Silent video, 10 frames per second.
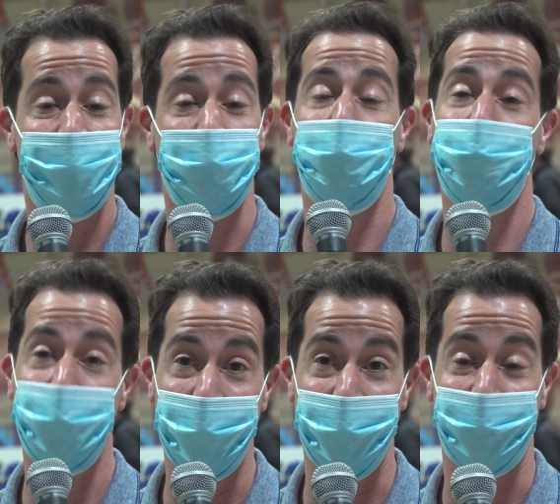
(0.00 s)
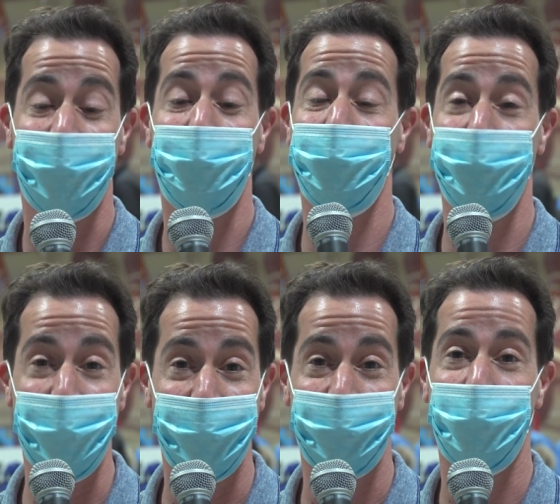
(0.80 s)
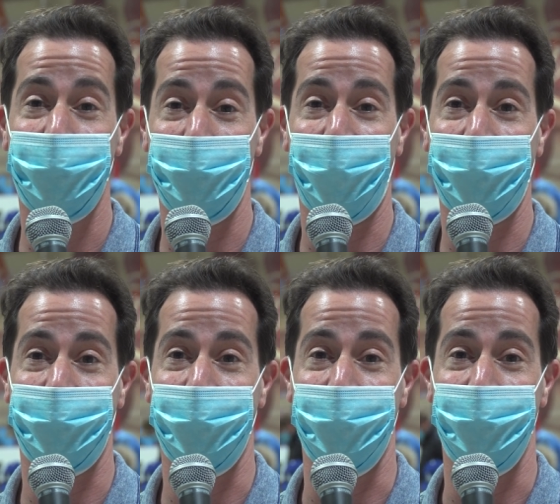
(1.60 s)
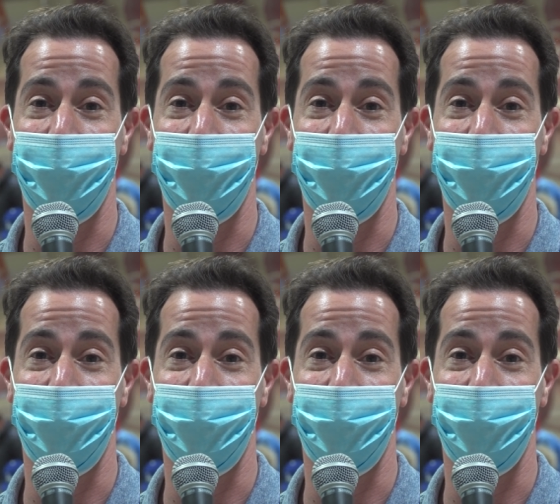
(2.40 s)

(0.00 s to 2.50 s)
So please, please go get vaccinated.